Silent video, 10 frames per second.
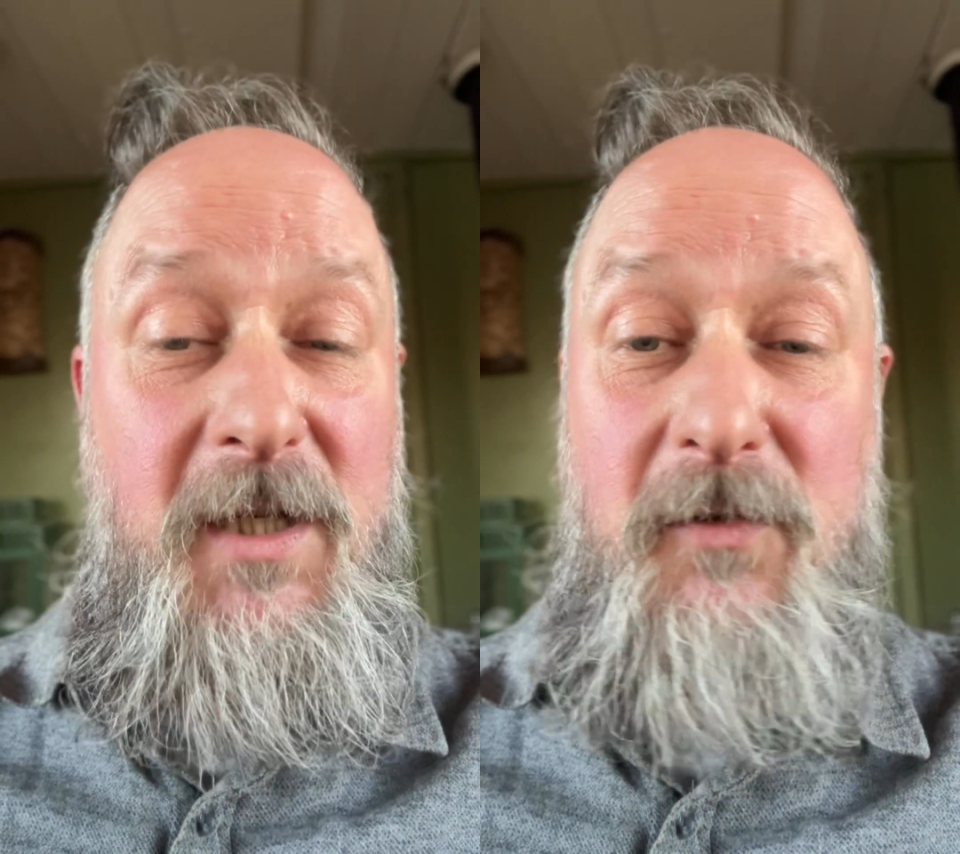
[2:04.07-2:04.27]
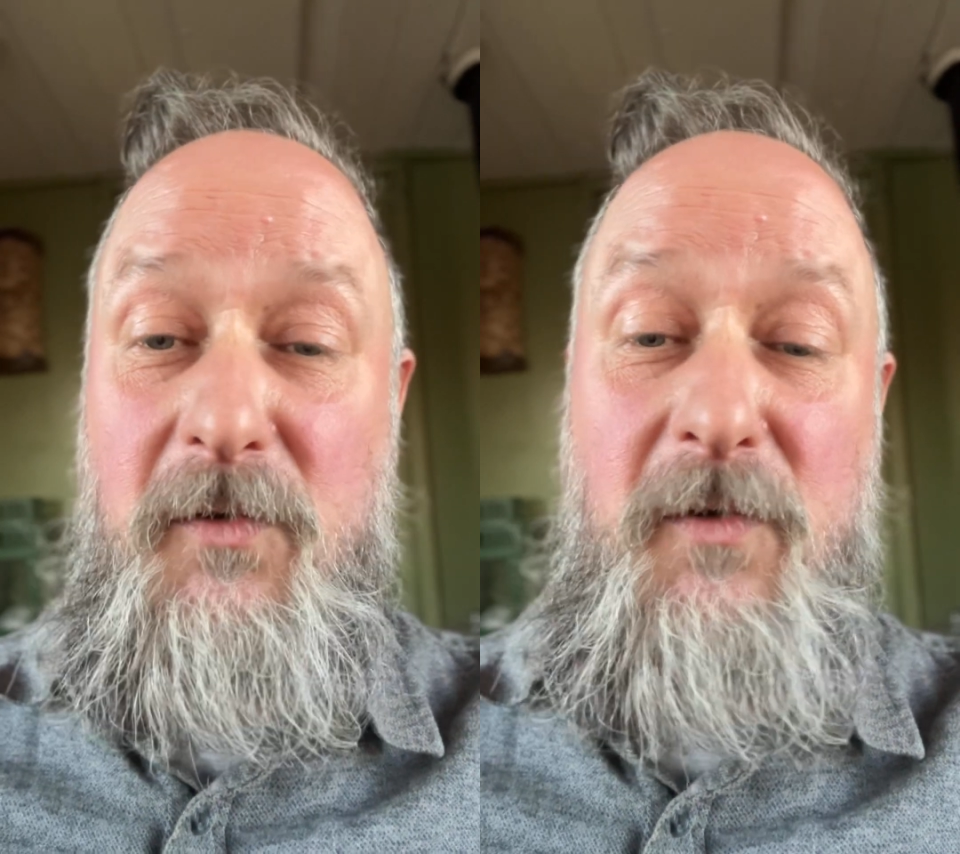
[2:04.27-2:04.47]

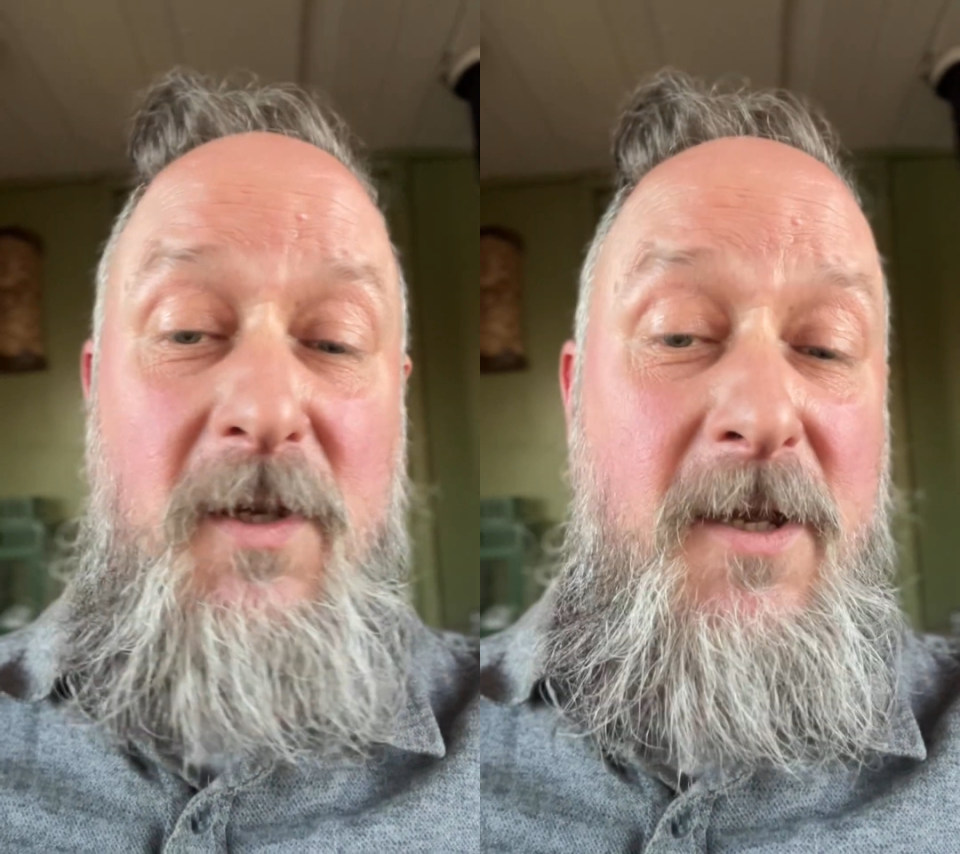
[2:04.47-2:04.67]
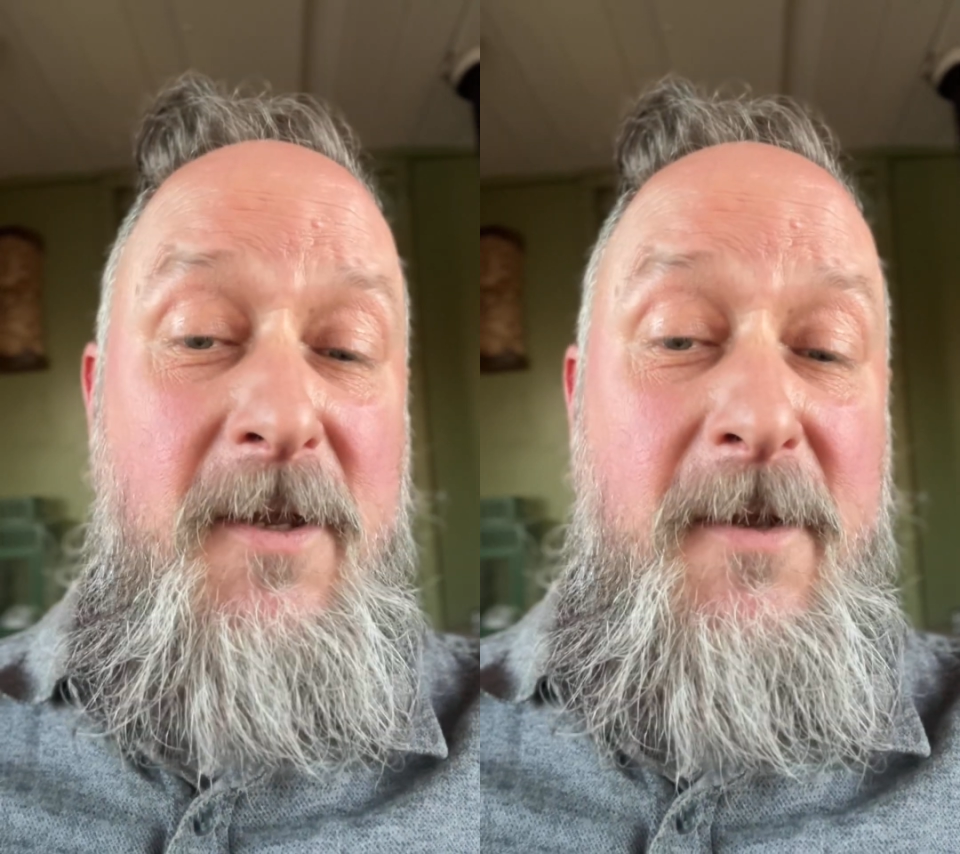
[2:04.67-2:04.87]
or
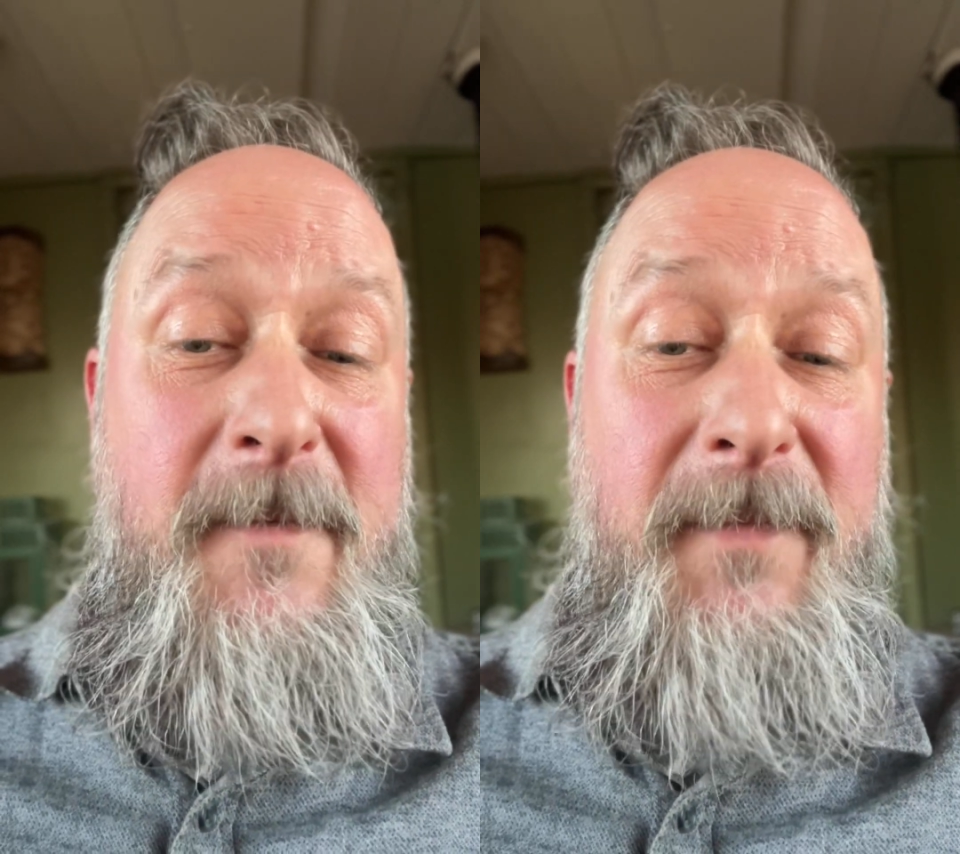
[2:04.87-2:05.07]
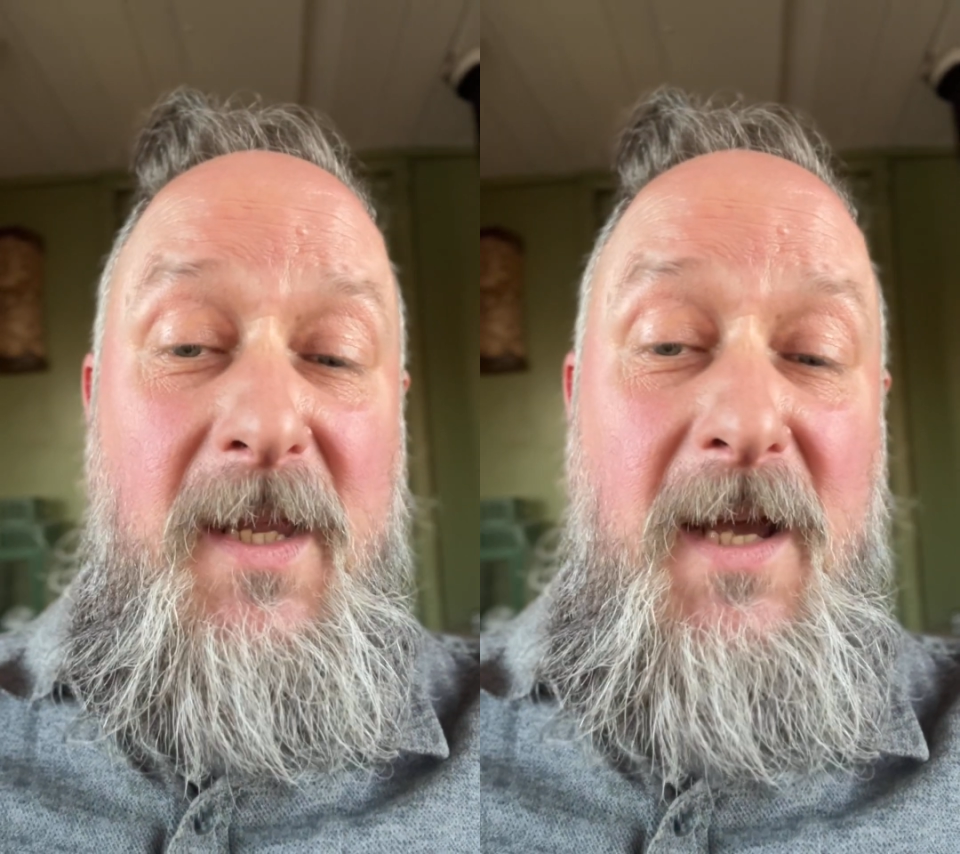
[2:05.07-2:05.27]

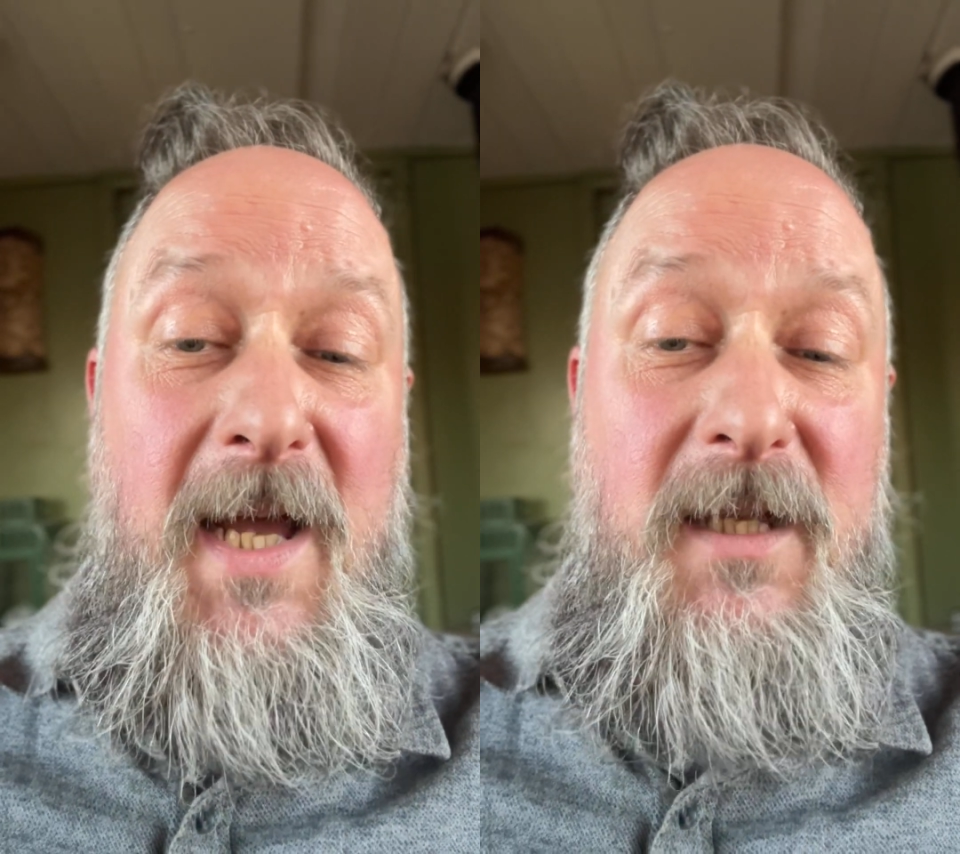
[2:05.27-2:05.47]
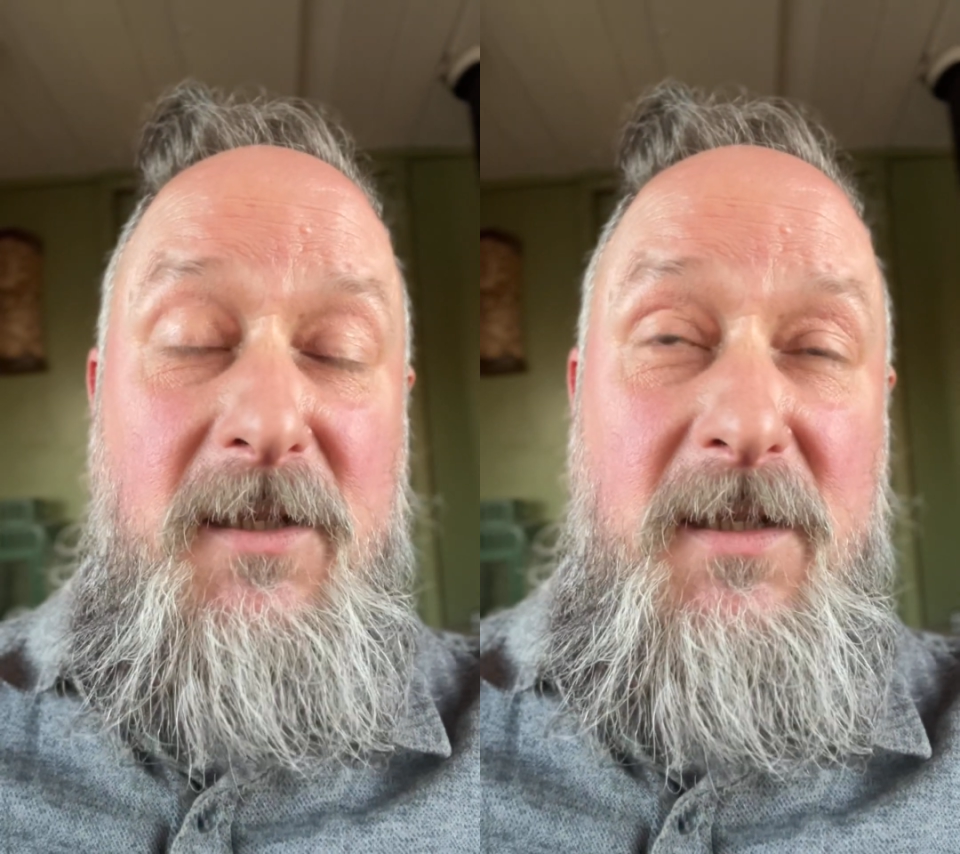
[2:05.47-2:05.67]

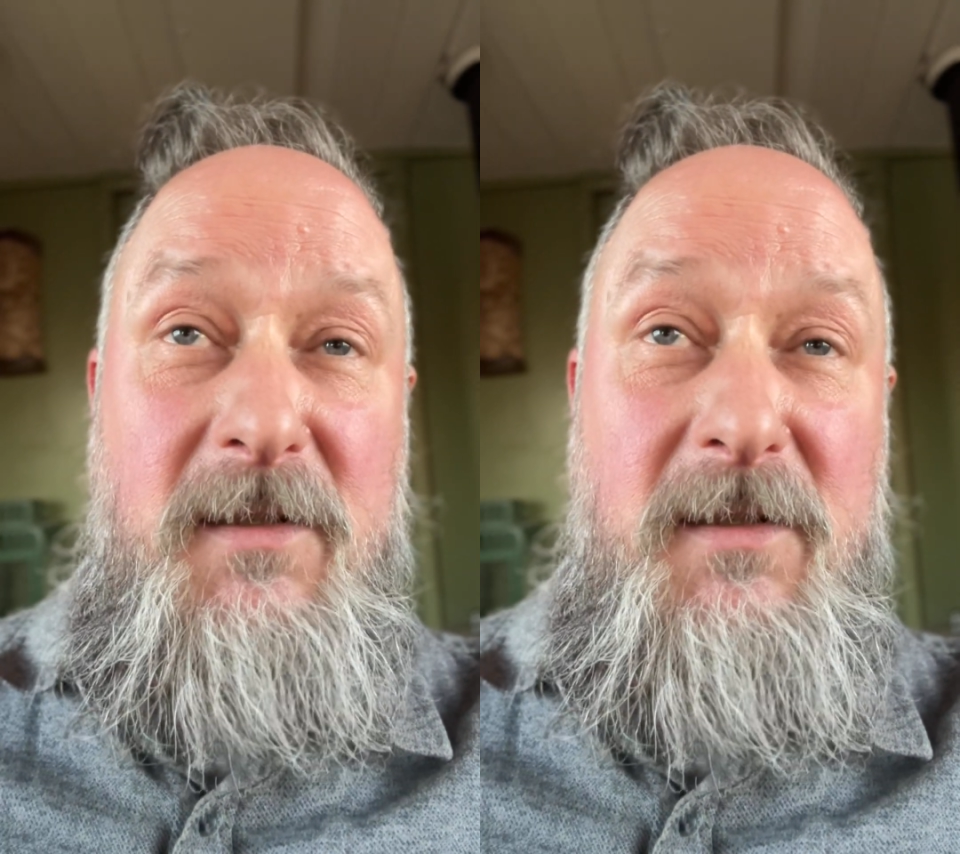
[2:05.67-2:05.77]
has